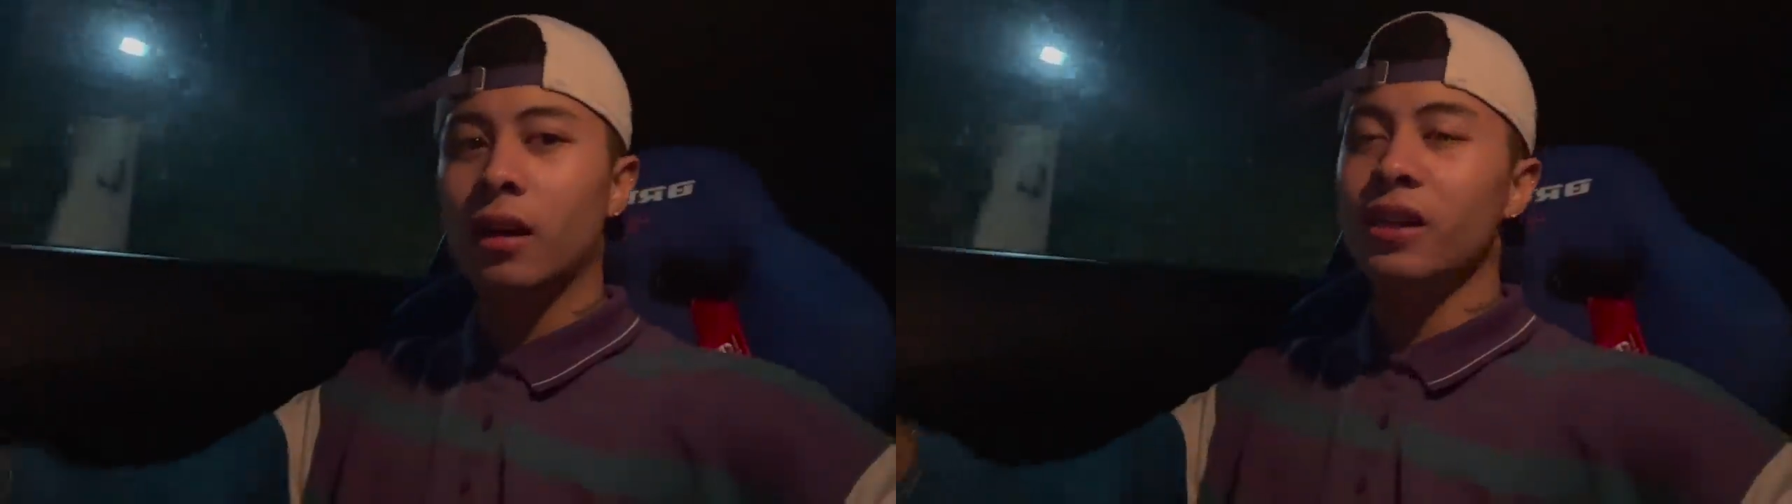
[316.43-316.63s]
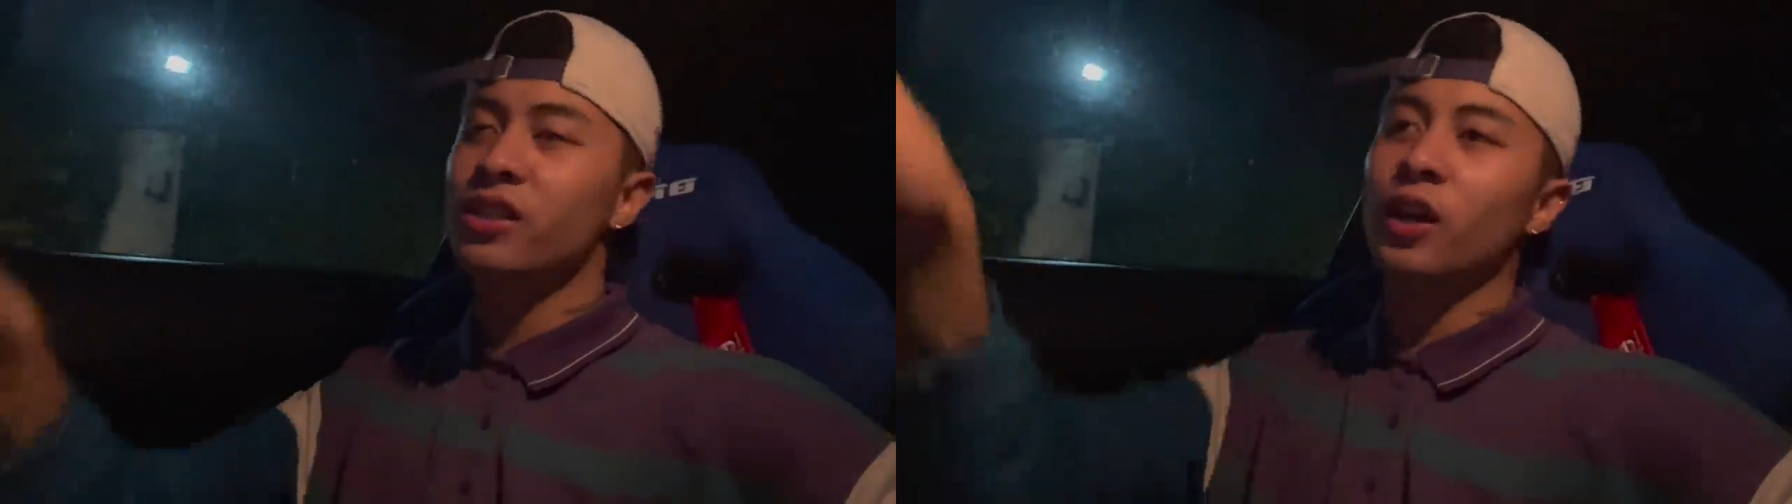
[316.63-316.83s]

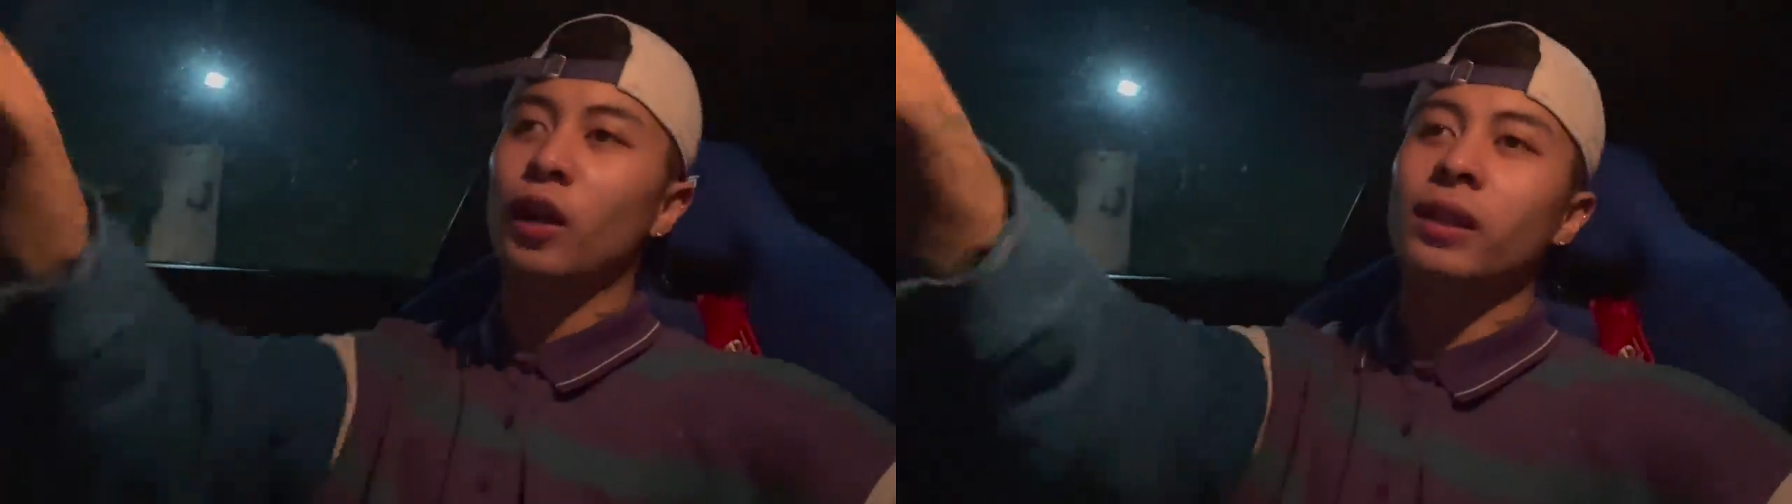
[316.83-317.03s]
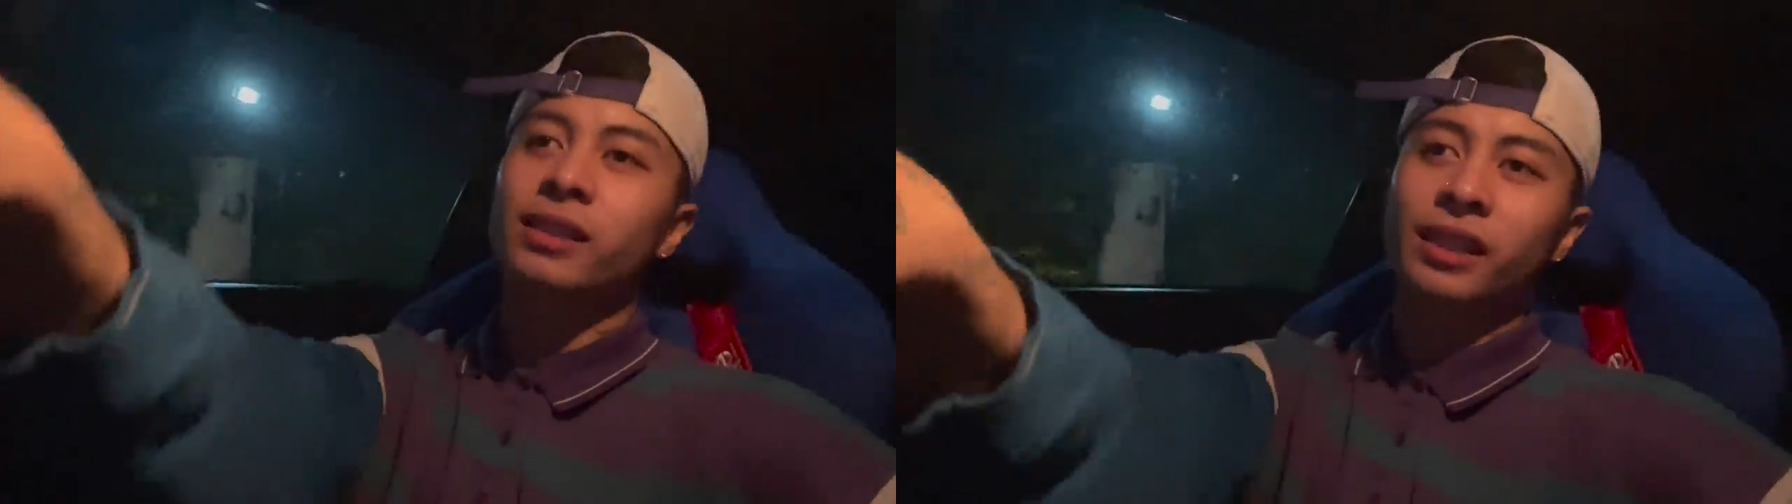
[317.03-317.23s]
It's
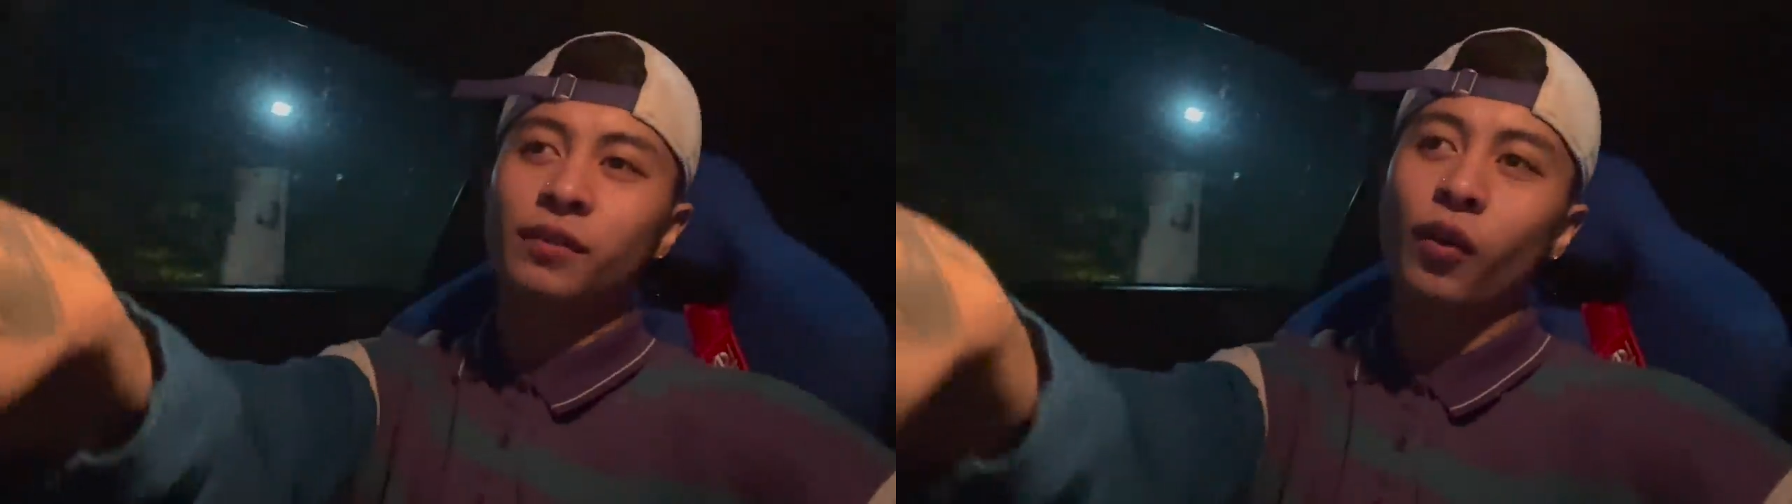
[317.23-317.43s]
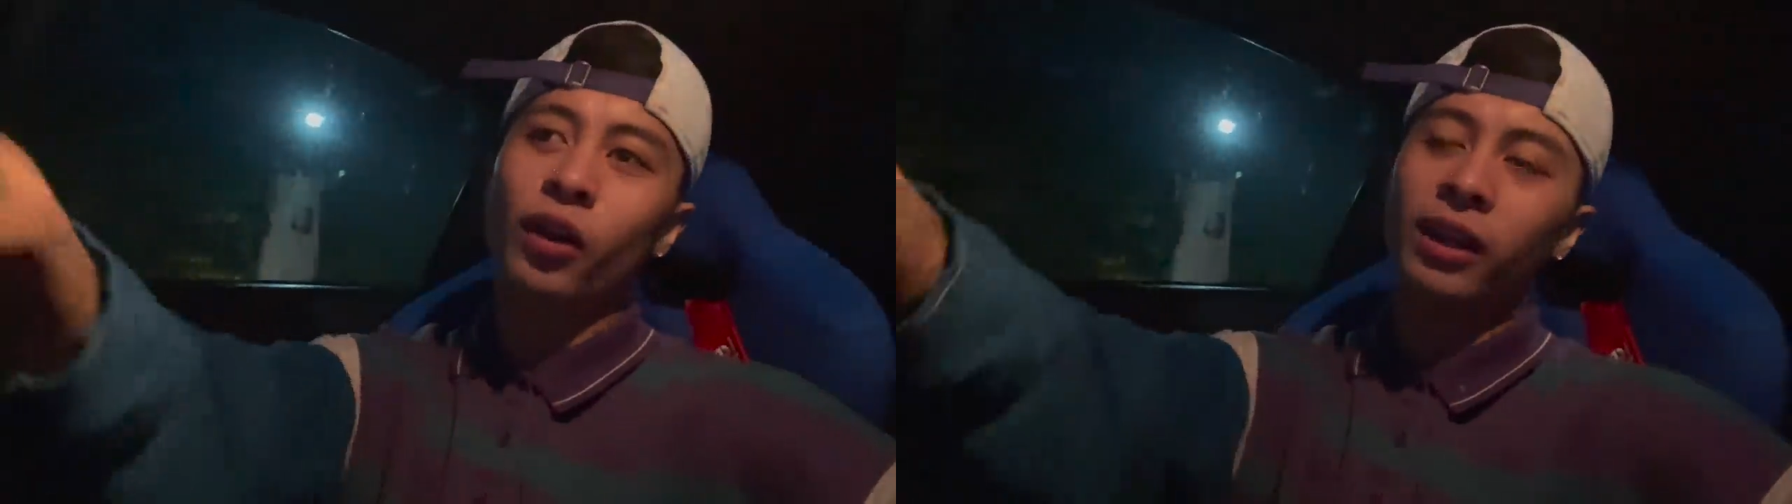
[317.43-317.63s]
currently
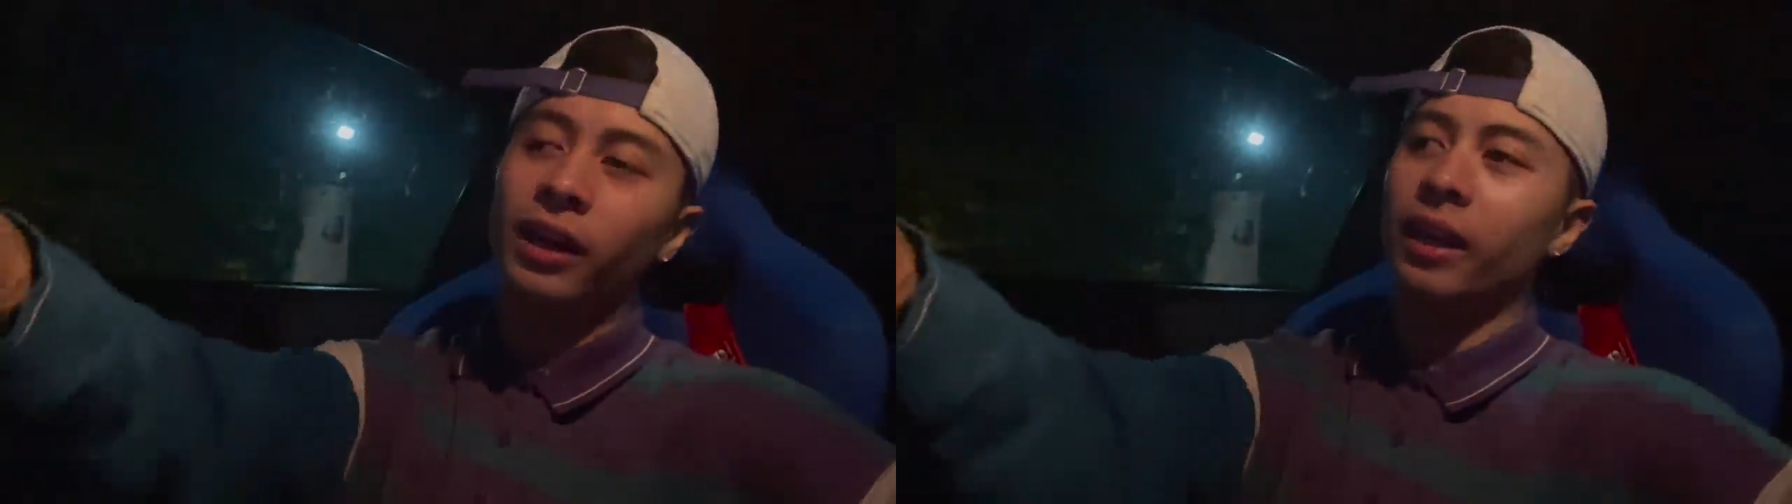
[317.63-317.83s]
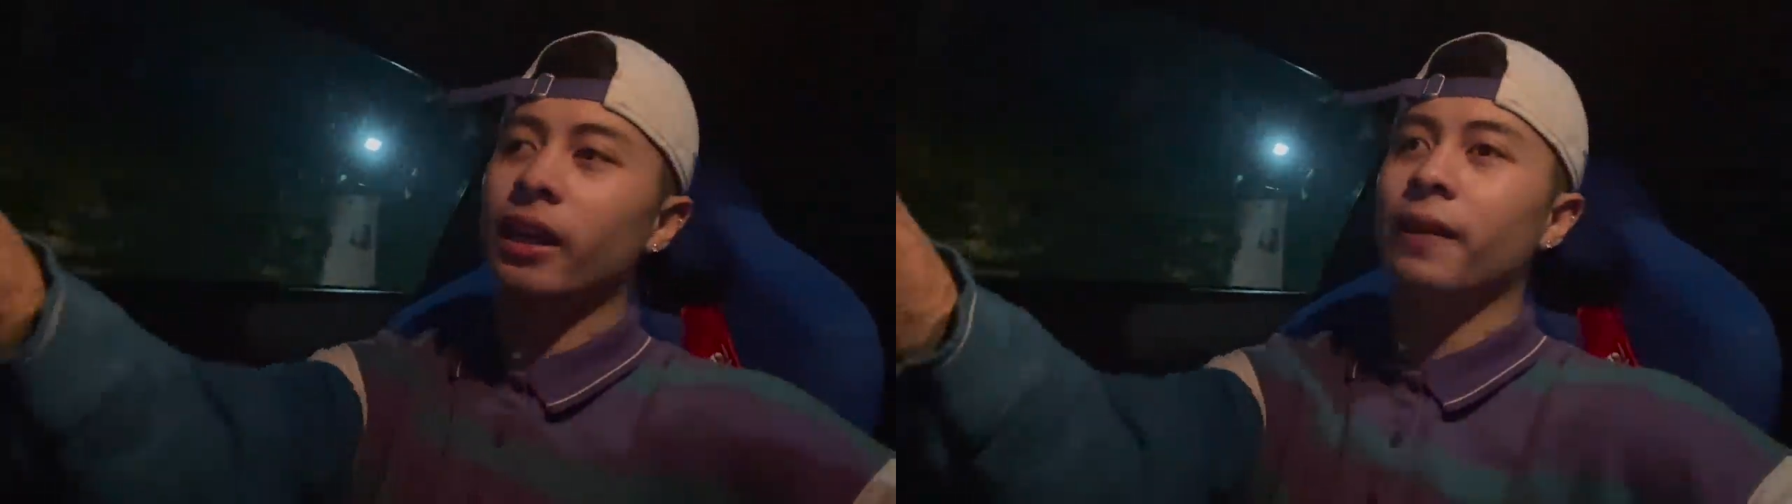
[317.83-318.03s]
6:40
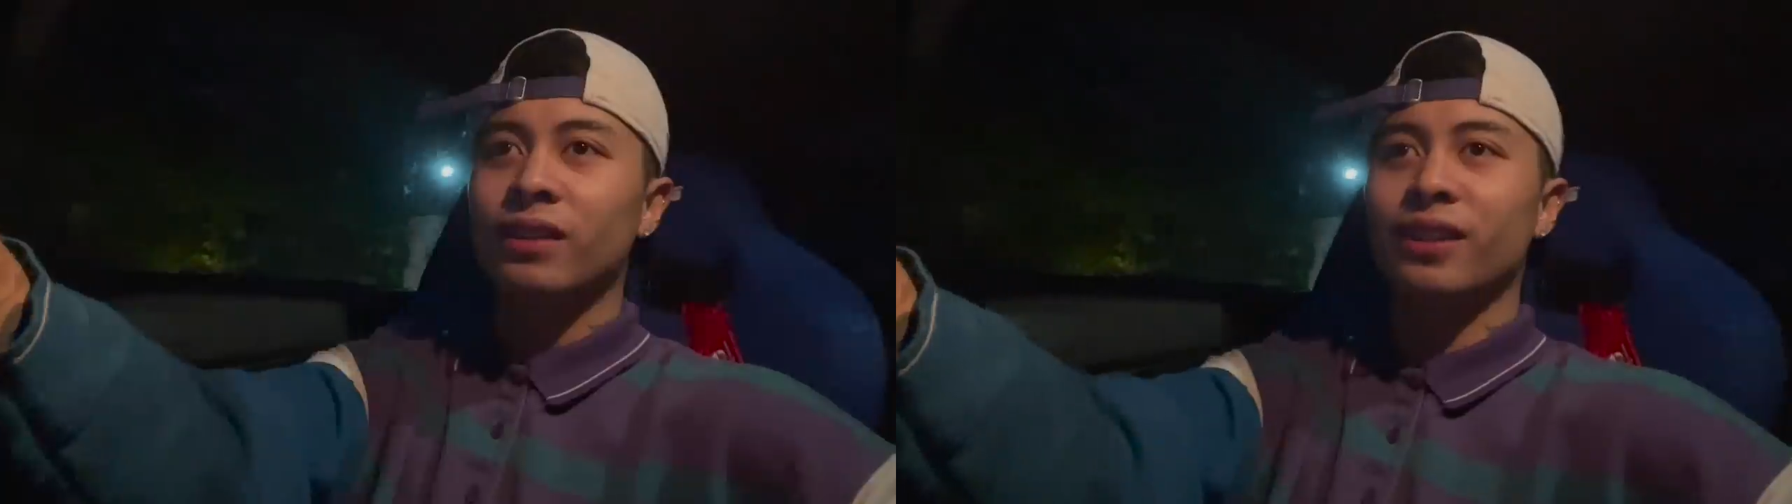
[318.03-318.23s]
and